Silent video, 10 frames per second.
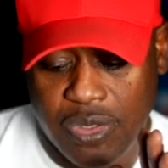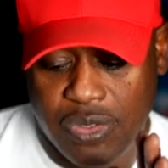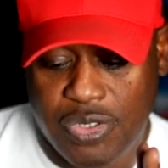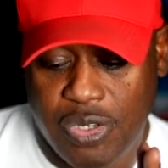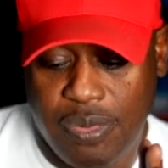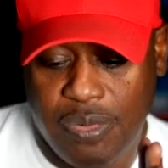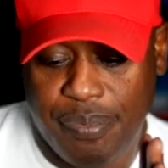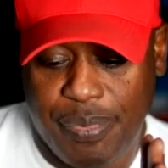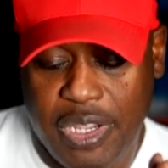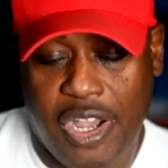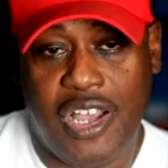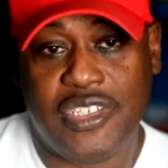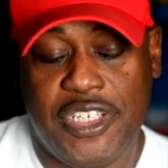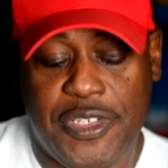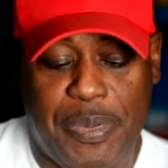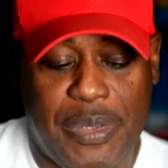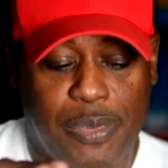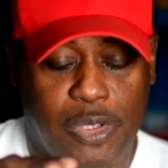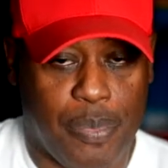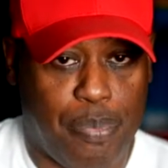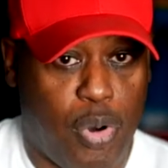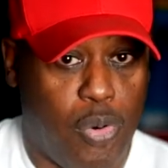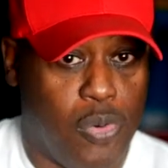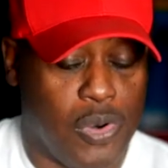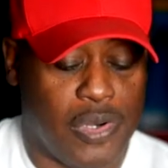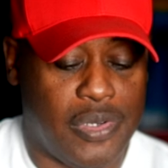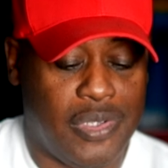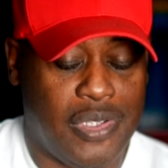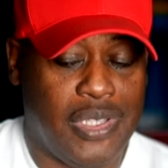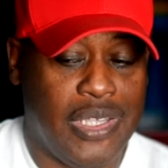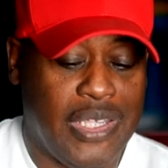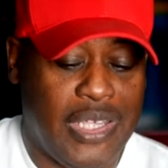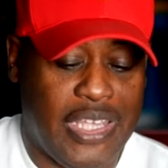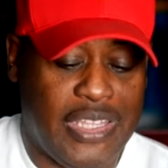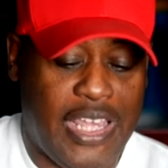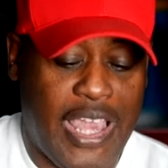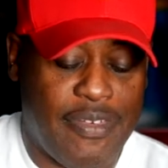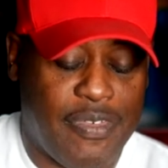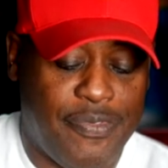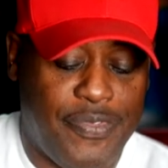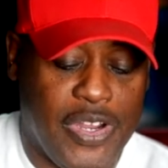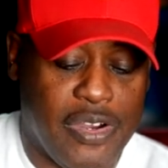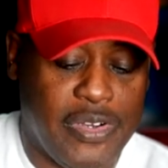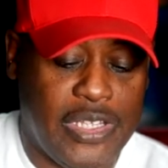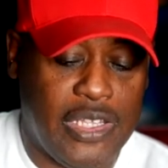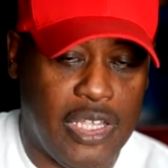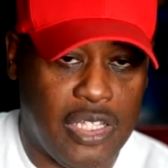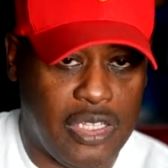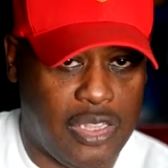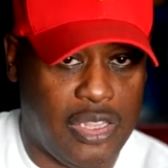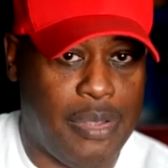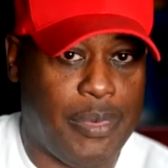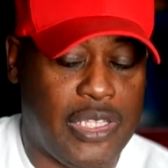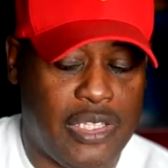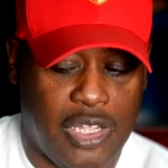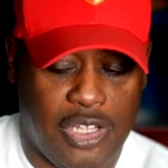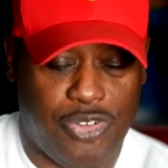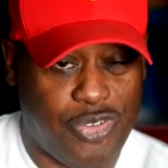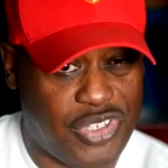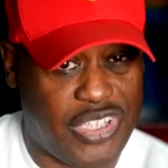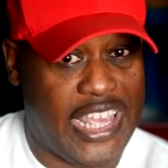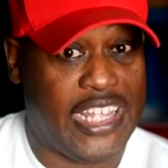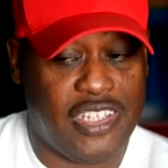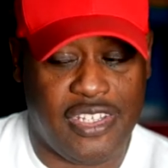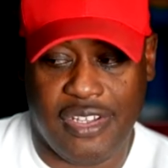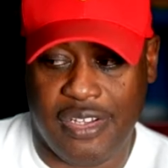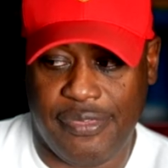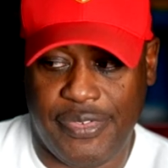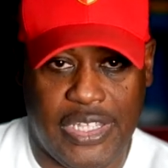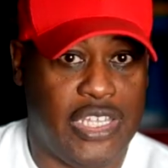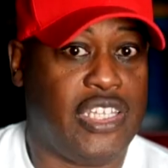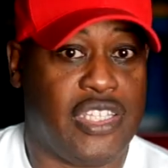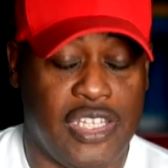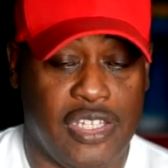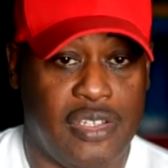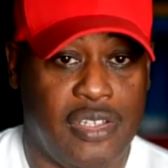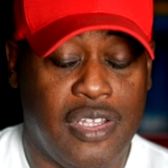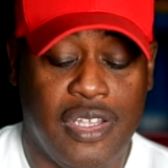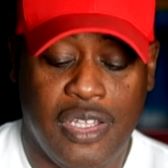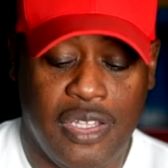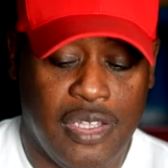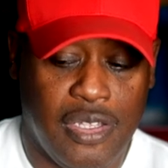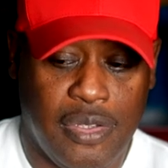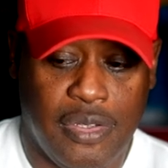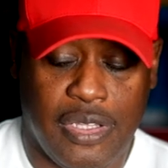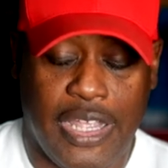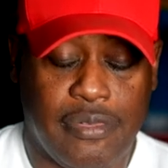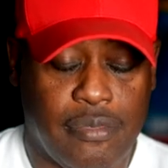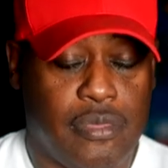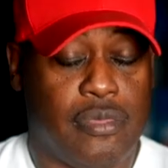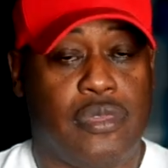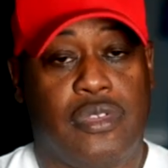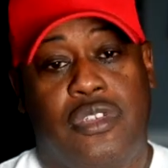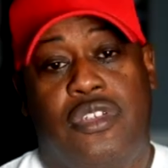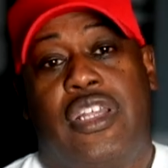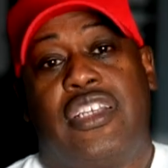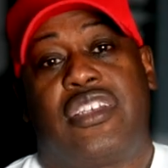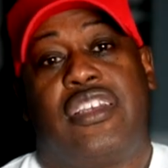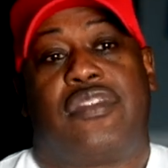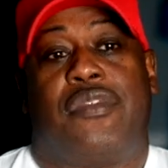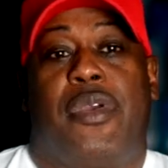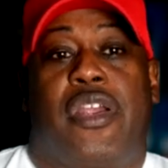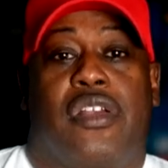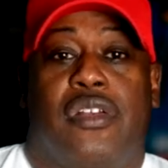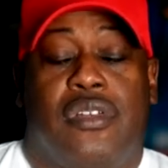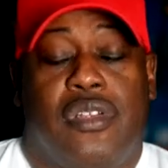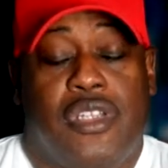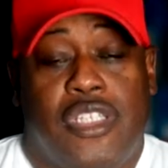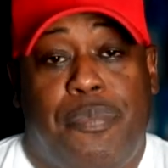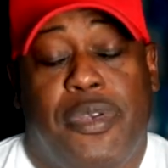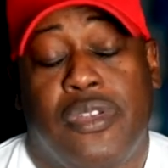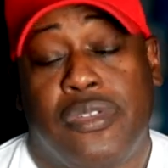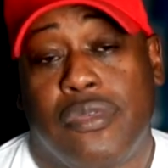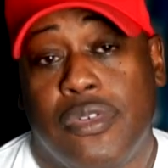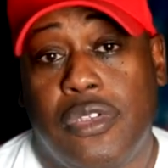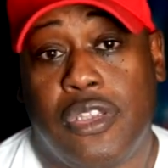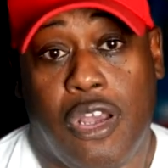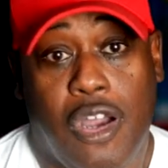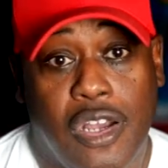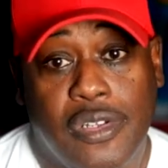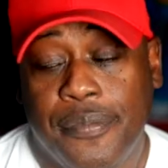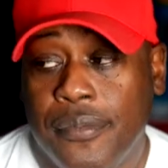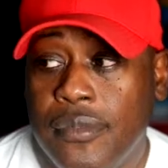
So because these people are poor and they have a very limited understanding of anything, like the United States of America, it's built on the rule of law.